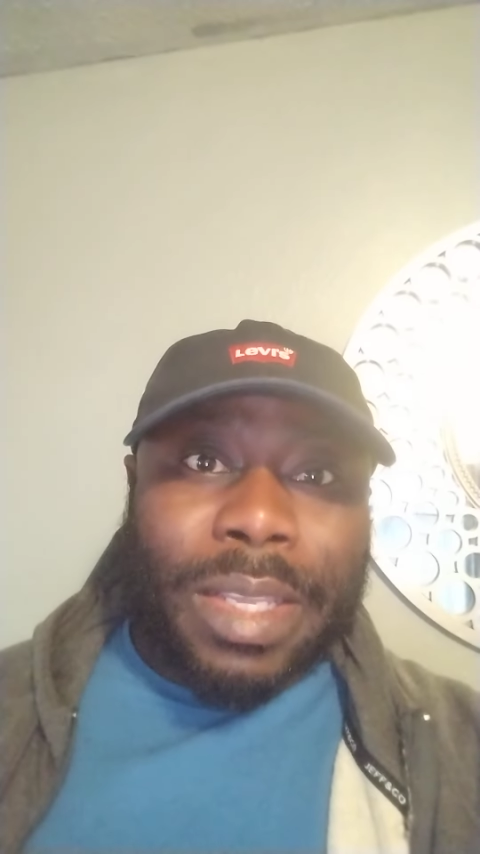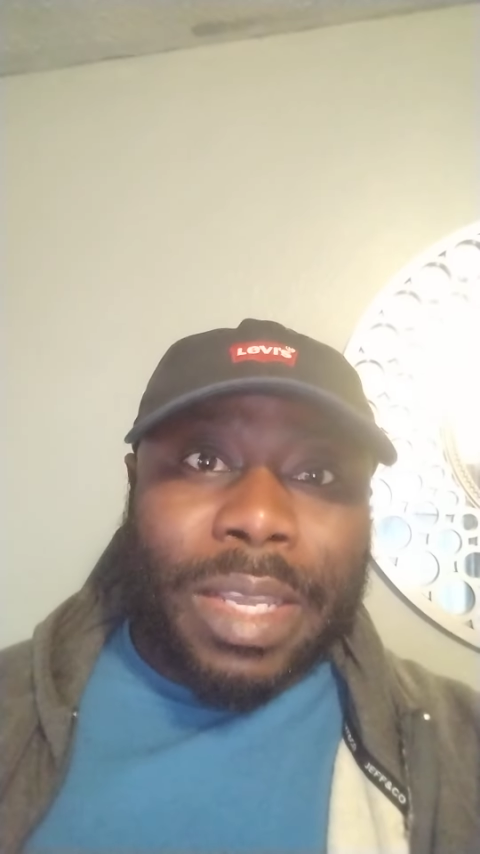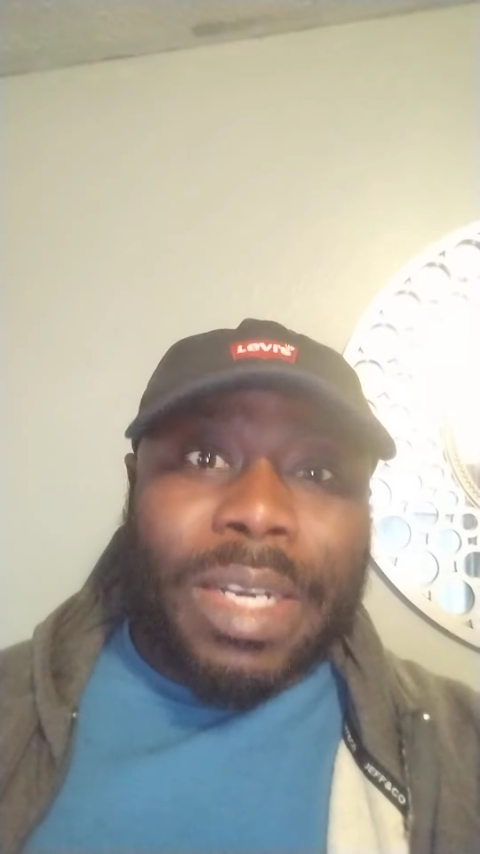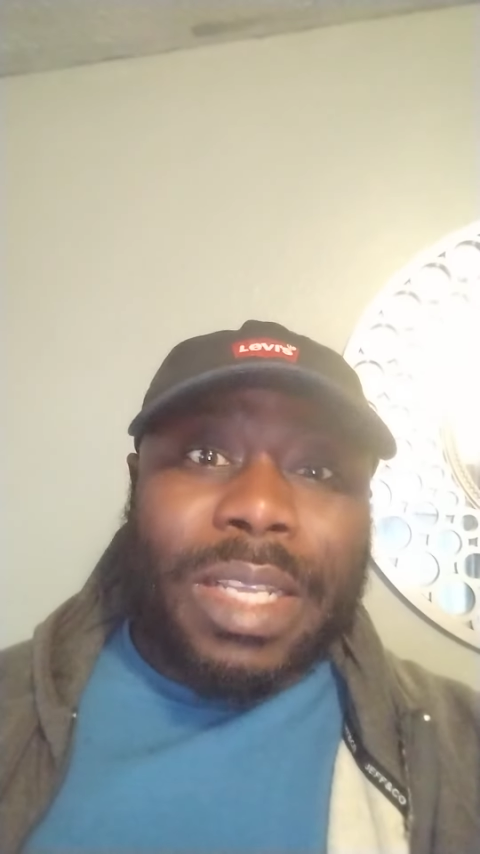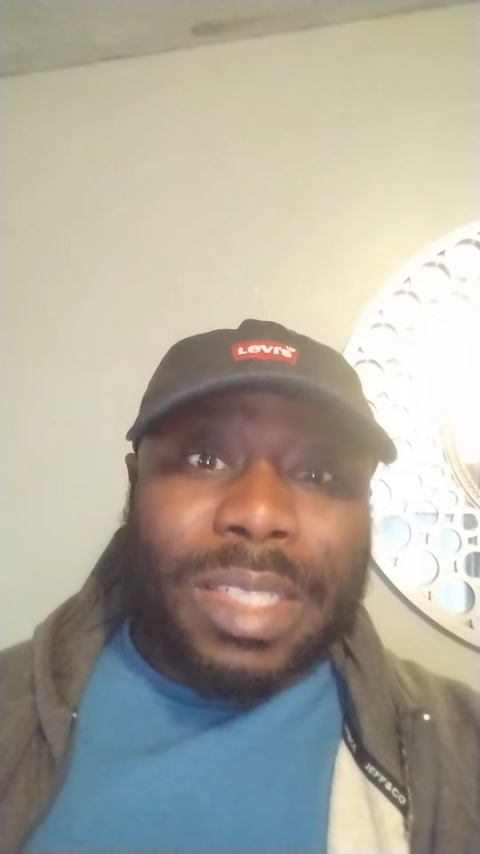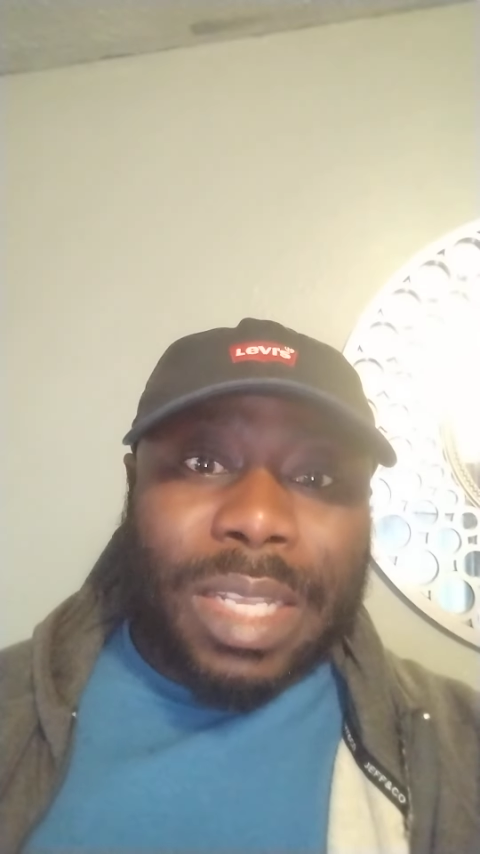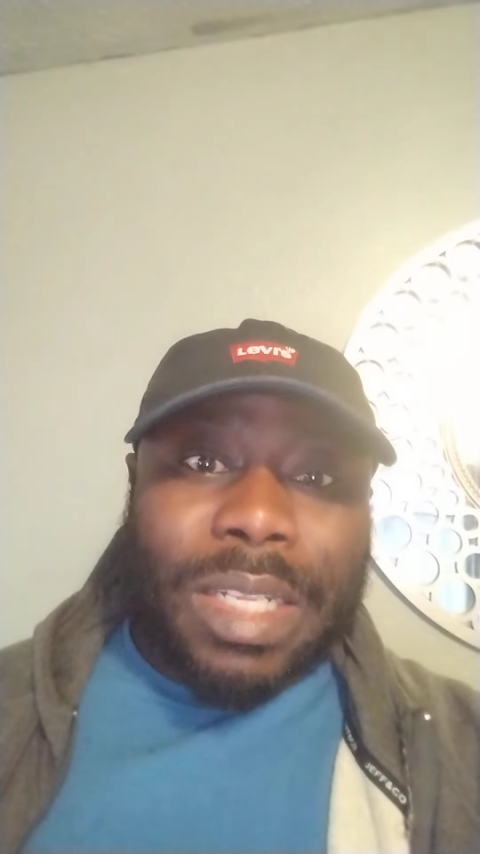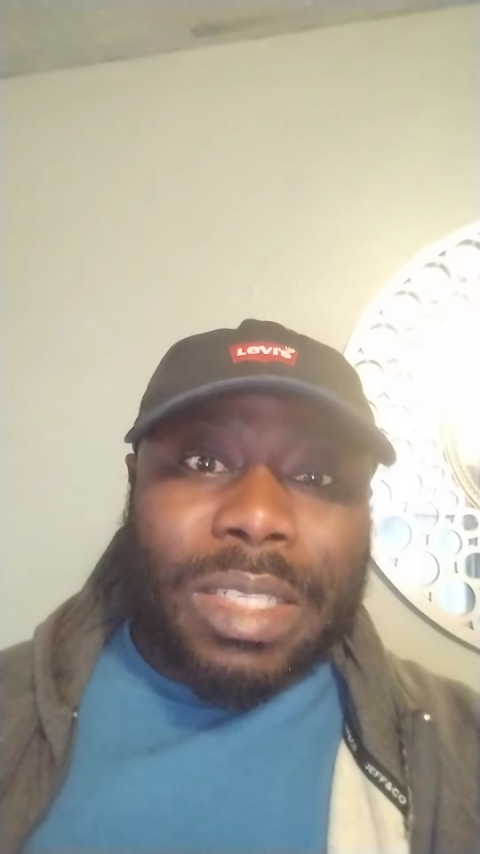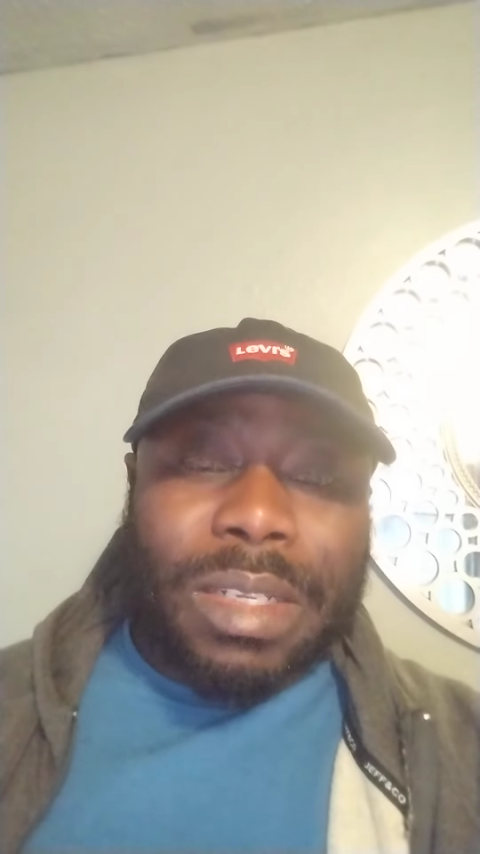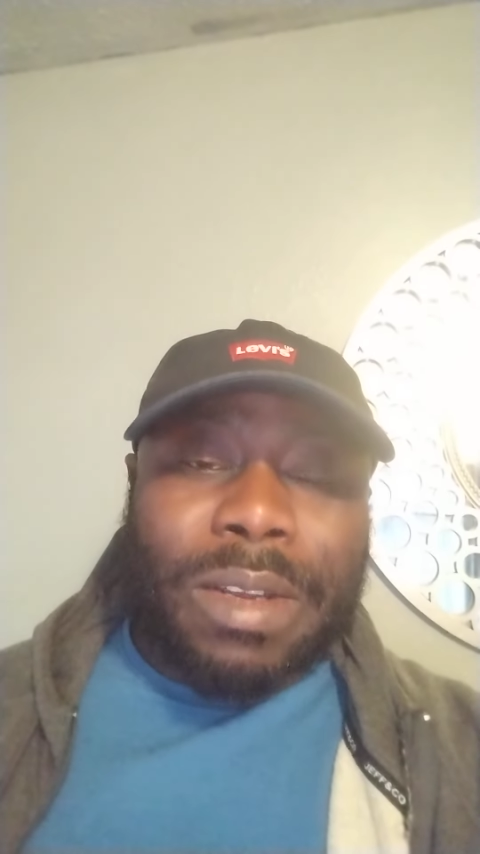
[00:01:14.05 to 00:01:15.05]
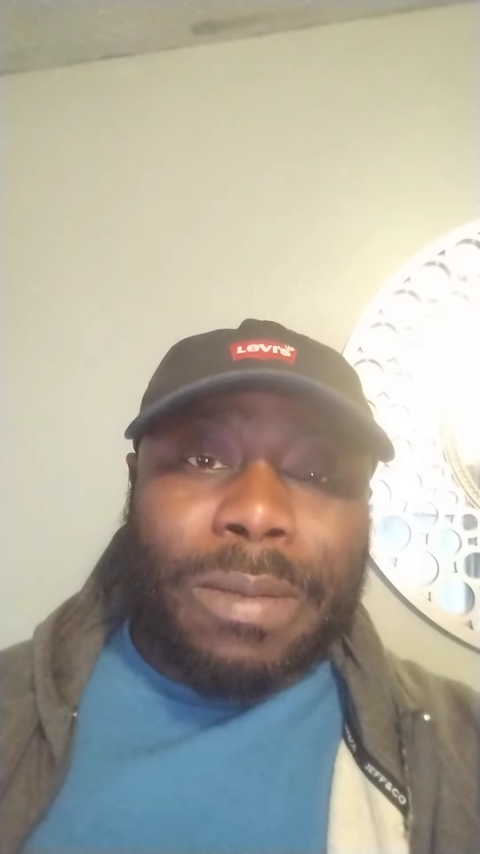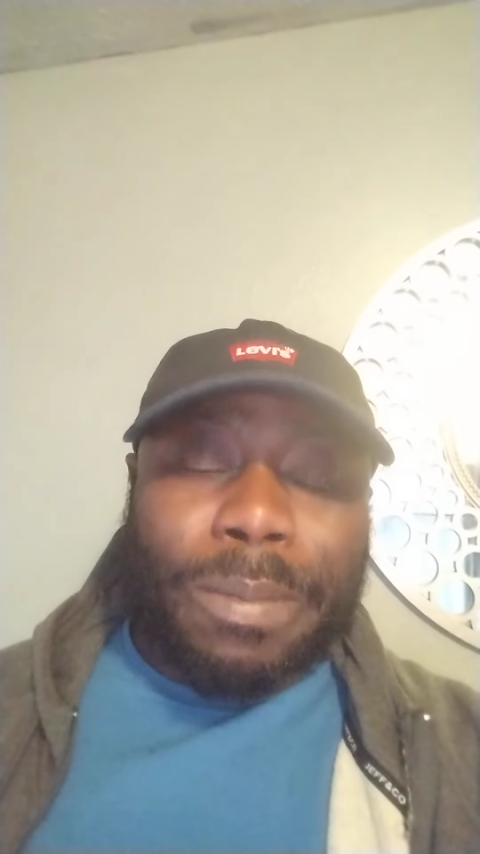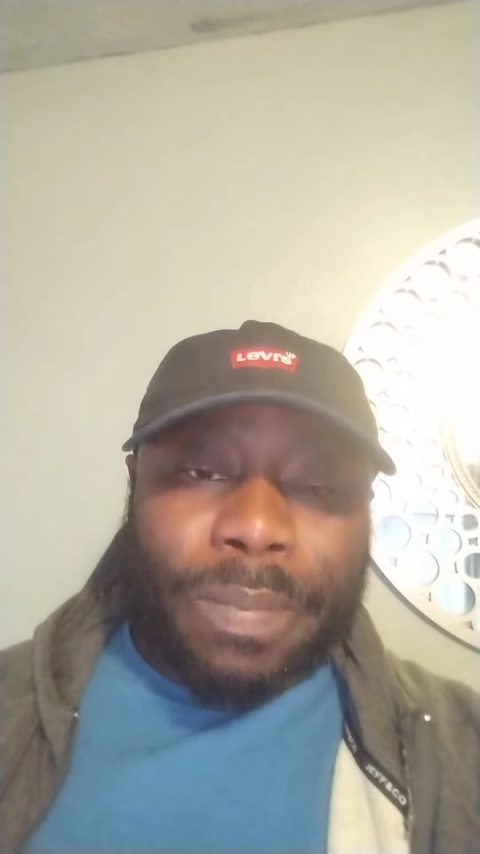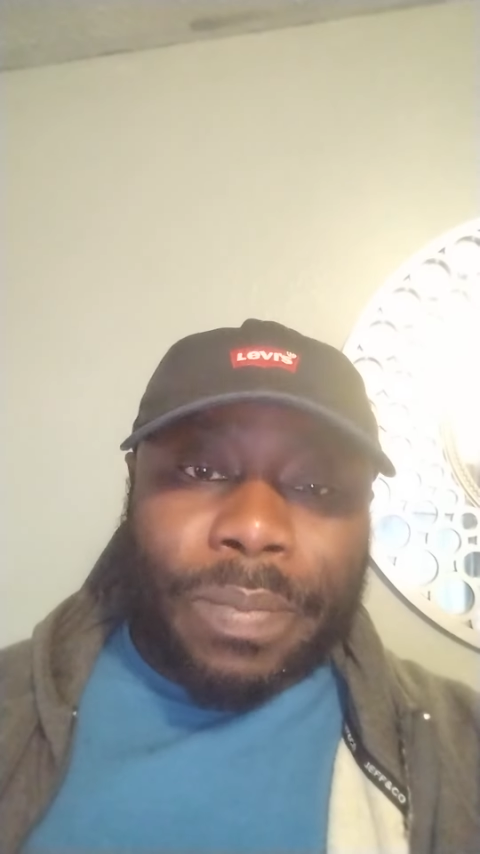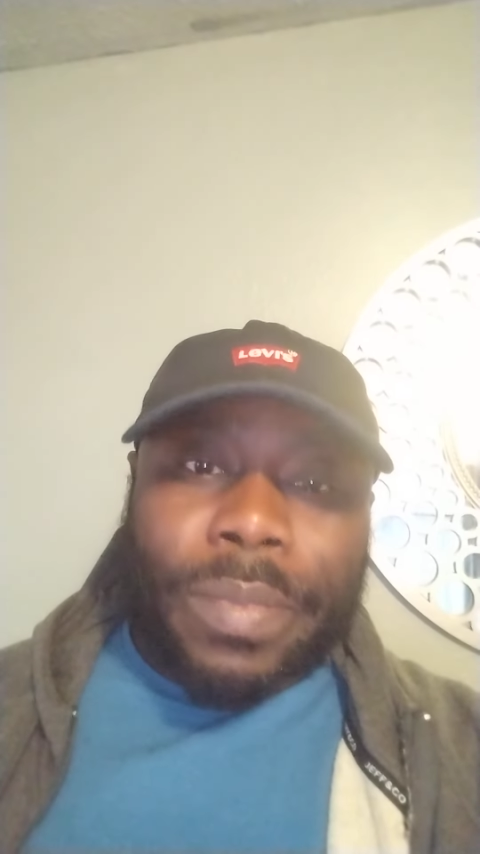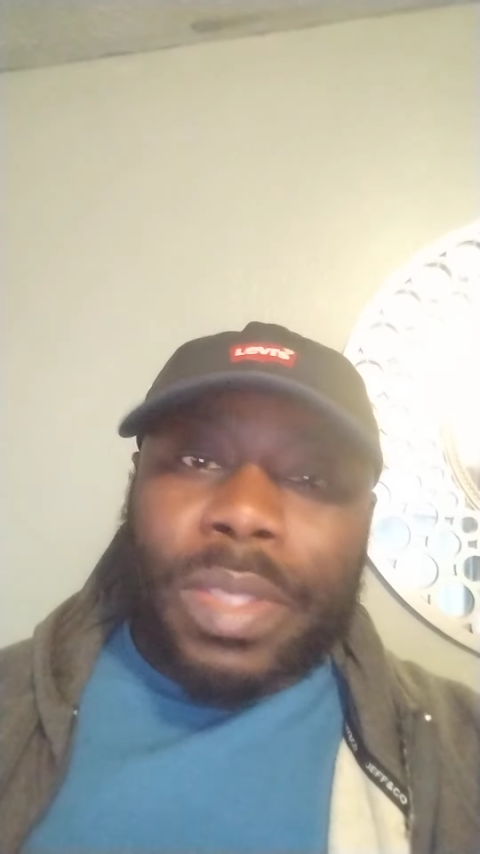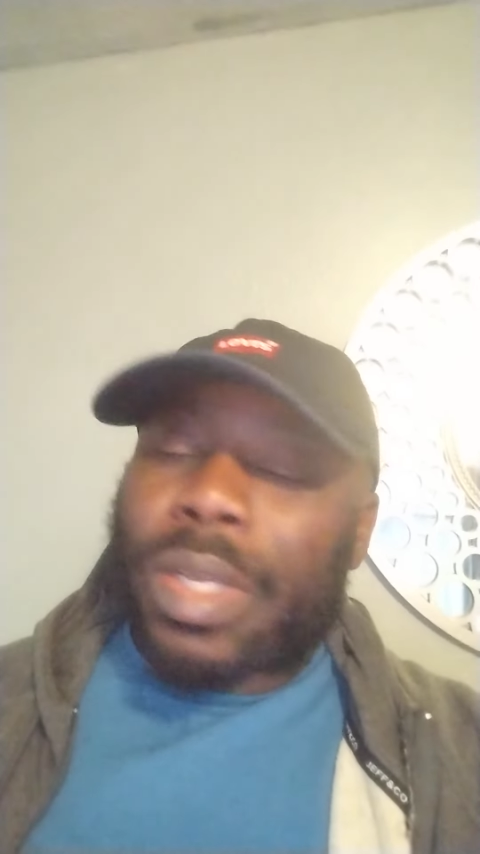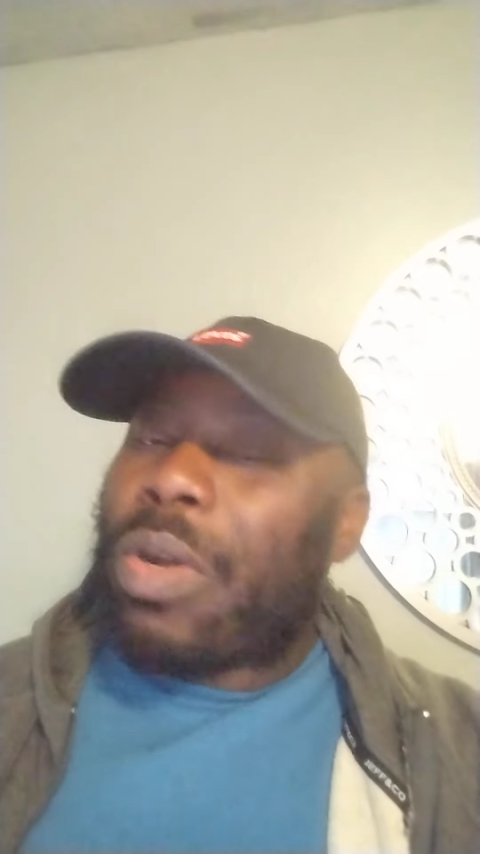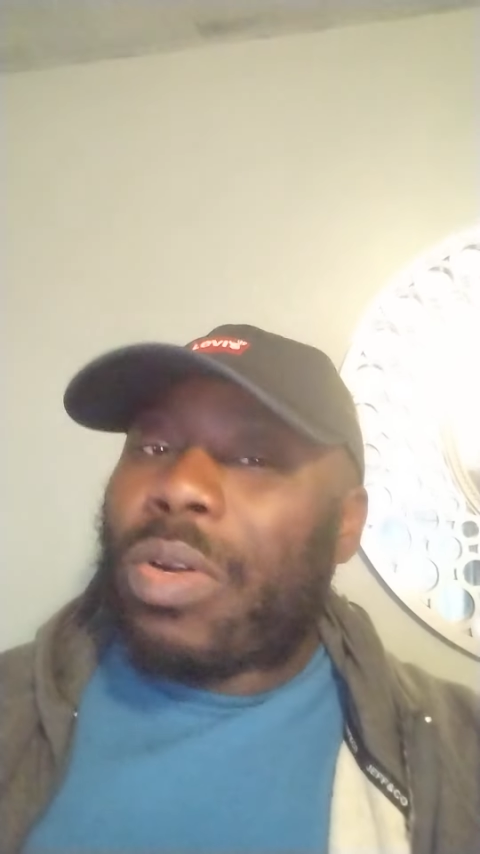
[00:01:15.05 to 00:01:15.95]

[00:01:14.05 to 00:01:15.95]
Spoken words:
You understand, sir? The